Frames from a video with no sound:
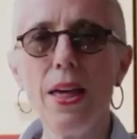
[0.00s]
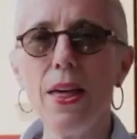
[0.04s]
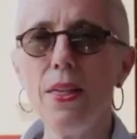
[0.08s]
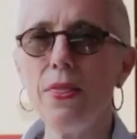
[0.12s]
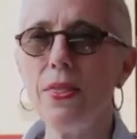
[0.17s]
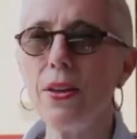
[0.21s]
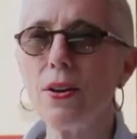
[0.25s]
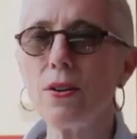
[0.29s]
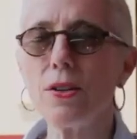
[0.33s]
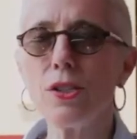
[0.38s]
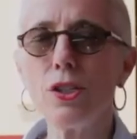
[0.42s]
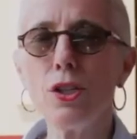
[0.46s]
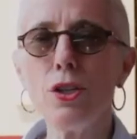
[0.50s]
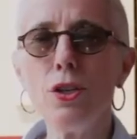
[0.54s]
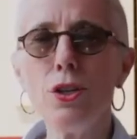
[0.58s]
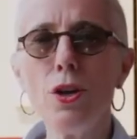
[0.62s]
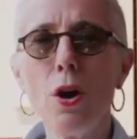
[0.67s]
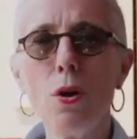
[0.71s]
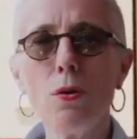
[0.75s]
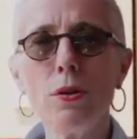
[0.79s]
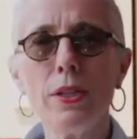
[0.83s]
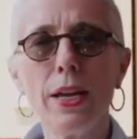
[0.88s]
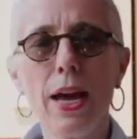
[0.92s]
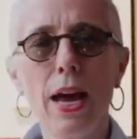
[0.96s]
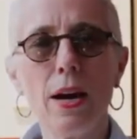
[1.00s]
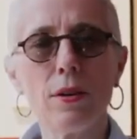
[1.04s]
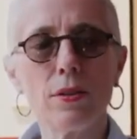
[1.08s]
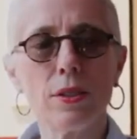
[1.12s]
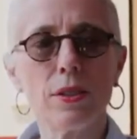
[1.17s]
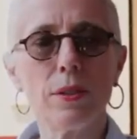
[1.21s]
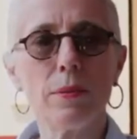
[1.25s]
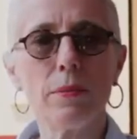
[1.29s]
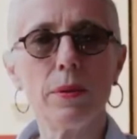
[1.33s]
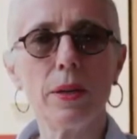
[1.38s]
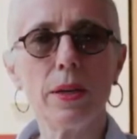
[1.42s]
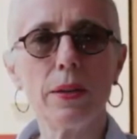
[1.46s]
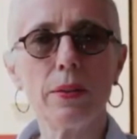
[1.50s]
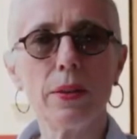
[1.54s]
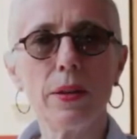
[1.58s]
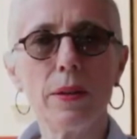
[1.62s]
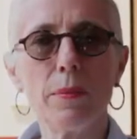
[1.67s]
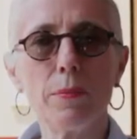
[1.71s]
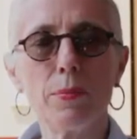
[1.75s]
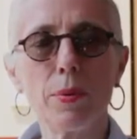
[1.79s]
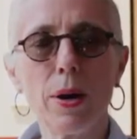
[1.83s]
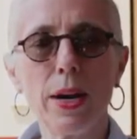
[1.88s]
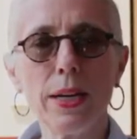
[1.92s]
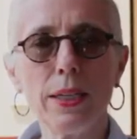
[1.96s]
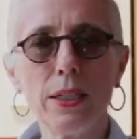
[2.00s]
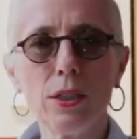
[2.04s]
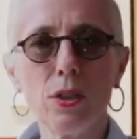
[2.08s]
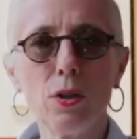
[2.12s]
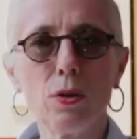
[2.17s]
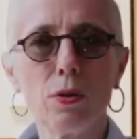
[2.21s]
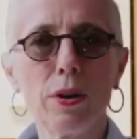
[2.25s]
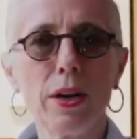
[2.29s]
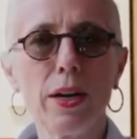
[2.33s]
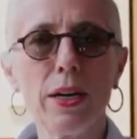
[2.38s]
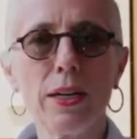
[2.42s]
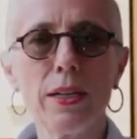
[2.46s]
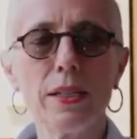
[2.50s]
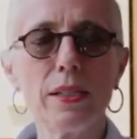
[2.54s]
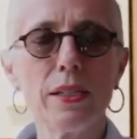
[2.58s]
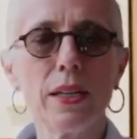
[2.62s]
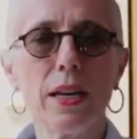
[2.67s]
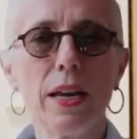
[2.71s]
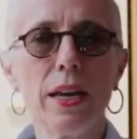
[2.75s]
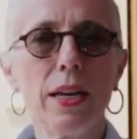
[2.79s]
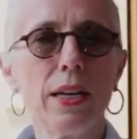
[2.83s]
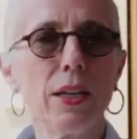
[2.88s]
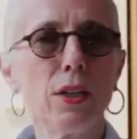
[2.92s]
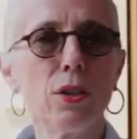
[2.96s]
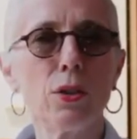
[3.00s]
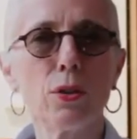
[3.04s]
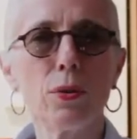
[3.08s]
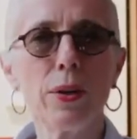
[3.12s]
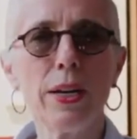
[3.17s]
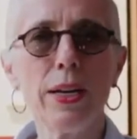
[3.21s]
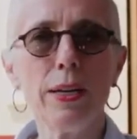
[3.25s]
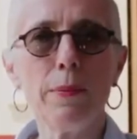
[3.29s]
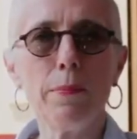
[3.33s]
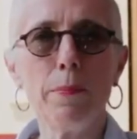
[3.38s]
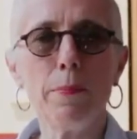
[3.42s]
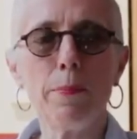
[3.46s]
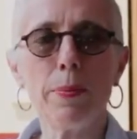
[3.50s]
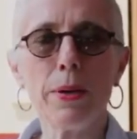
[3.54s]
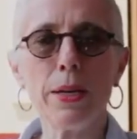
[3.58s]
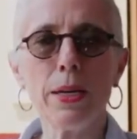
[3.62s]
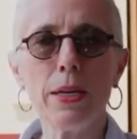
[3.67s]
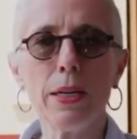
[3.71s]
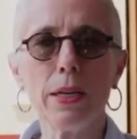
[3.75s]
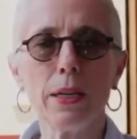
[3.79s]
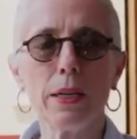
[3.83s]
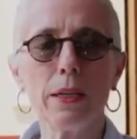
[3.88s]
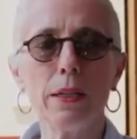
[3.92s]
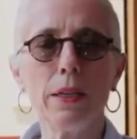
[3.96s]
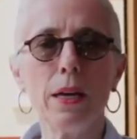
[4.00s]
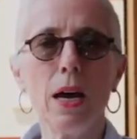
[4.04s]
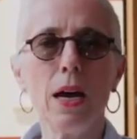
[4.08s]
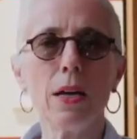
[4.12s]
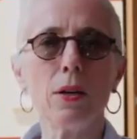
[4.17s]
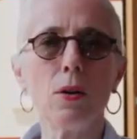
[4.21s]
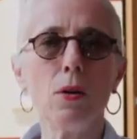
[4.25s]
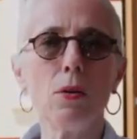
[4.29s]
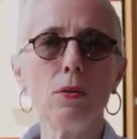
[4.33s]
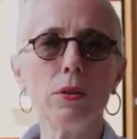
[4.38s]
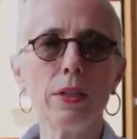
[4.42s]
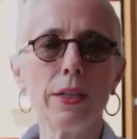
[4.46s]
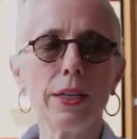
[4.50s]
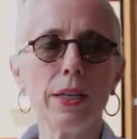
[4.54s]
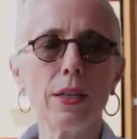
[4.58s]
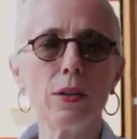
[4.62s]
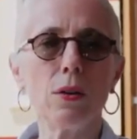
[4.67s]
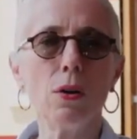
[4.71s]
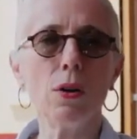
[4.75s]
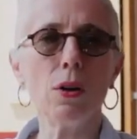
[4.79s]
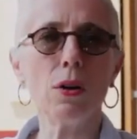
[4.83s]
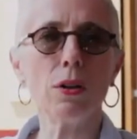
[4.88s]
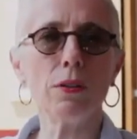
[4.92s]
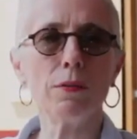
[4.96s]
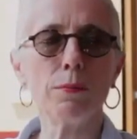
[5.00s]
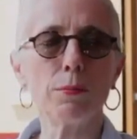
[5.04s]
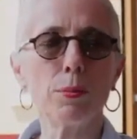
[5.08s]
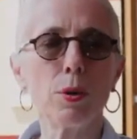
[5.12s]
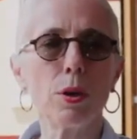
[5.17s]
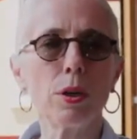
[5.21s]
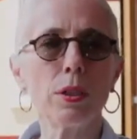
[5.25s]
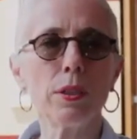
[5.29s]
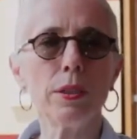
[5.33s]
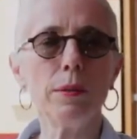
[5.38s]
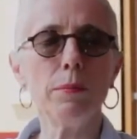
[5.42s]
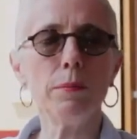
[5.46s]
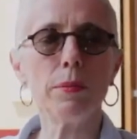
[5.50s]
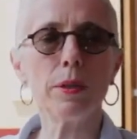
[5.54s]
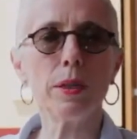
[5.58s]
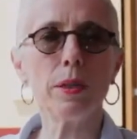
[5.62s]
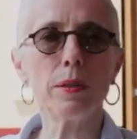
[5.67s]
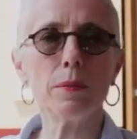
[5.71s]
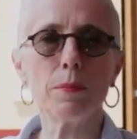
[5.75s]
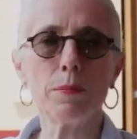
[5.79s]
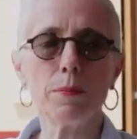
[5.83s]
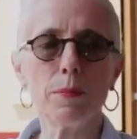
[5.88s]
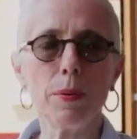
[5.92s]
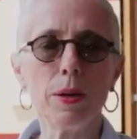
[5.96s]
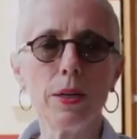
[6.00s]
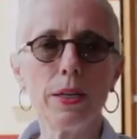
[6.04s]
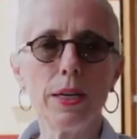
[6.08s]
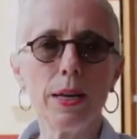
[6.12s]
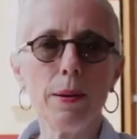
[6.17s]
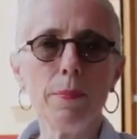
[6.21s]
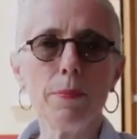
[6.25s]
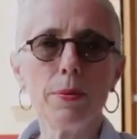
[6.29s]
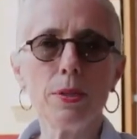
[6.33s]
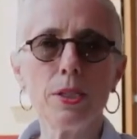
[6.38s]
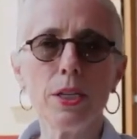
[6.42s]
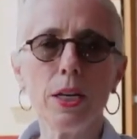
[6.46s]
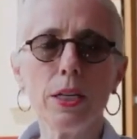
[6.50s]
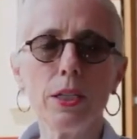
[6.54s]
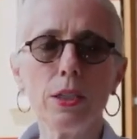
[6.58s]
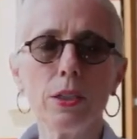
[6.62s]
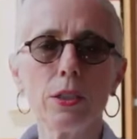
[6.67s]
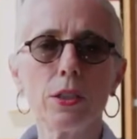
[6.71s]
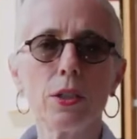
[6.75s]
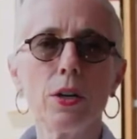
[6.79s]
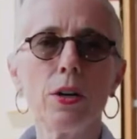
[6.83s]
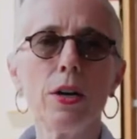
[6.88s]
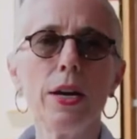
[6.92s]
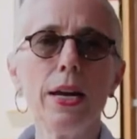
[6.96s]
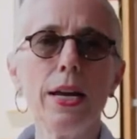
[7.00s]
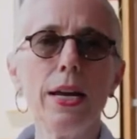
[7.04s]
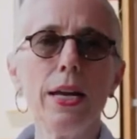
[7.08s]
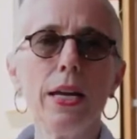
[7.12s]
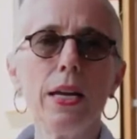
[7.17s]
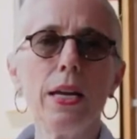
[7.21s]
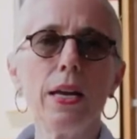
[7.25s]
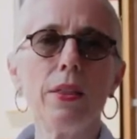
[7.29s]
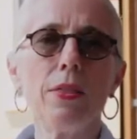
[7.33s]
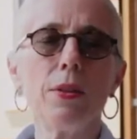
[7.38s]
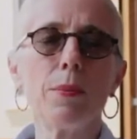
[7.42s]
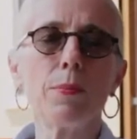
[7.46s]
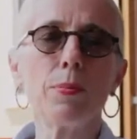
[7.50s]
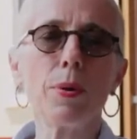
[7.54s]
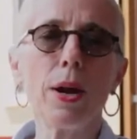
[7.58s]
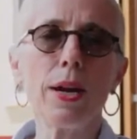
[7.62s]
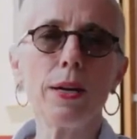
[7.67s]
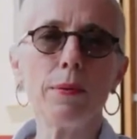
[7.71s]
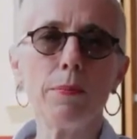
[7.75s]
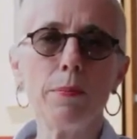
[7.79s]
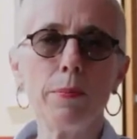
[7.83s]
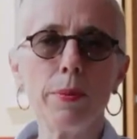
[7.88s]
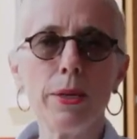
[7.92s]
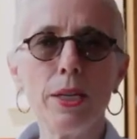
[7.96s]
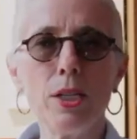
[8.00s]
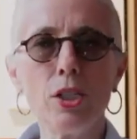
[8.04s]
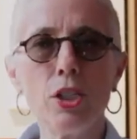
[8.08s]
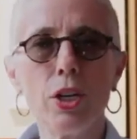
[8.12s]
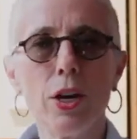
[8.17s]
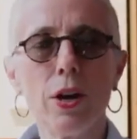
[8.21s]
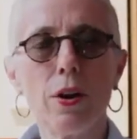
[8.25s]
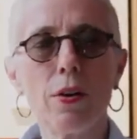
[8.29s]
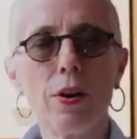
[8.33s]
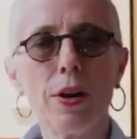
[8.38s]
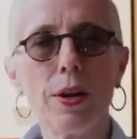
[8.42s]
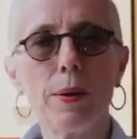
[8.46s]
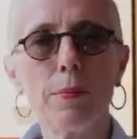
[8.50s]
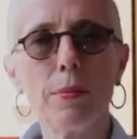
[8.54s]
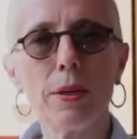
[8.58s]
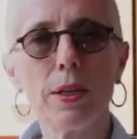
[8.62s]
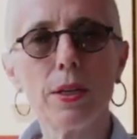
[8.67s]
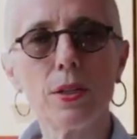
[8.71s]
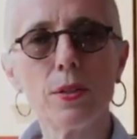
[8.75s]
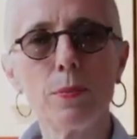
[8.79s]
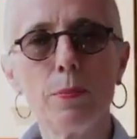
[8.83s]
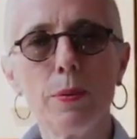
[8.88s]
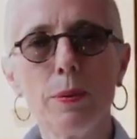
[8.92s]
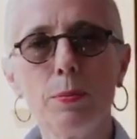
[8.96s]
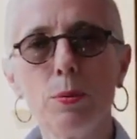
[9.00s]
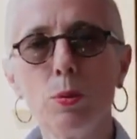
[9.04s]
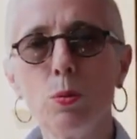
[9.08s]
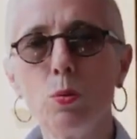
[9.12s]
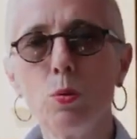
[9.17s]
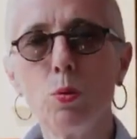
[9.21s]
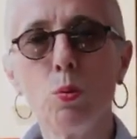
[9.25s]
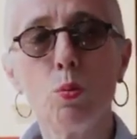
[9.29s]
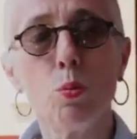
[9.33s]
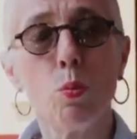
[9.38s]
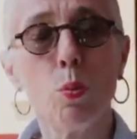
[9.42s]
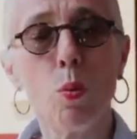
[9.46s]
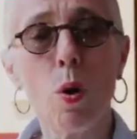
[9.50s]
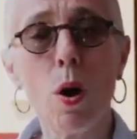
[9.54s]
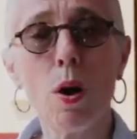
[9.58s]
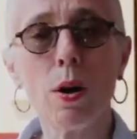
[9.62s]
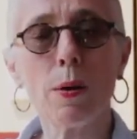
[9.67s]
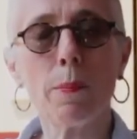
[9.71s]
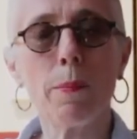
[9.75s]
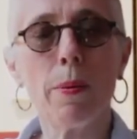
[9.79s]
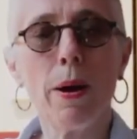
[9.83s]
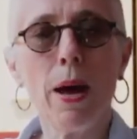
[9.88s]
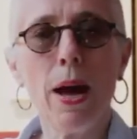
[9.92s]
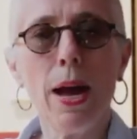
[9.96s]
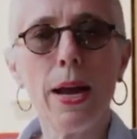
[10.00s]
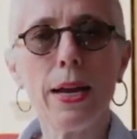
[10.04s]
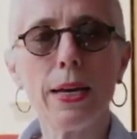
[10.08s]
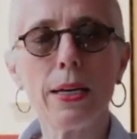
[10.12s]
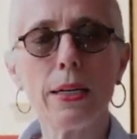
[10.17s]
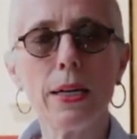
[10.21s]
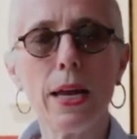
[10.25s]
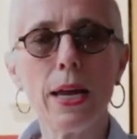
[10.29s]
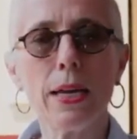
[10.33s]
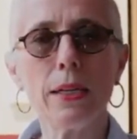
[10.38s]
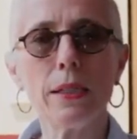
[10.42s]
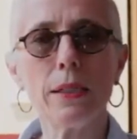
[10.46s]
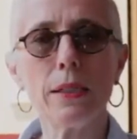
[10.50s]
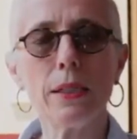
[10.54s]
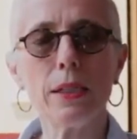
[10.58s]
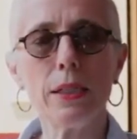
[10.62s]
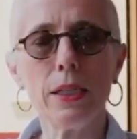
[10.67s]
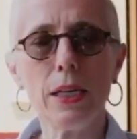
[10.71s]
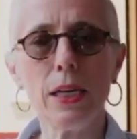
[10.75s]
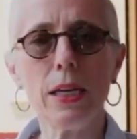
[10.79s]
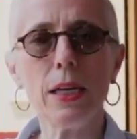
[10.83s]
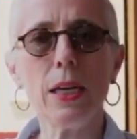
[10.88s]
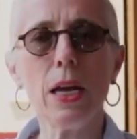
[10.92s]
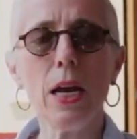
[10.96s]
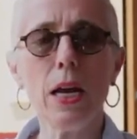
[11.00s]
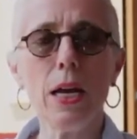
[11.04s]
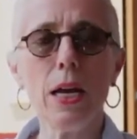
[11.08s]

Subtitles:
There is no doubt to me that Brighton Green is a green beacon, not only in all of Brooklyn, but in particular in the Brighton Beach area, because people walk by and see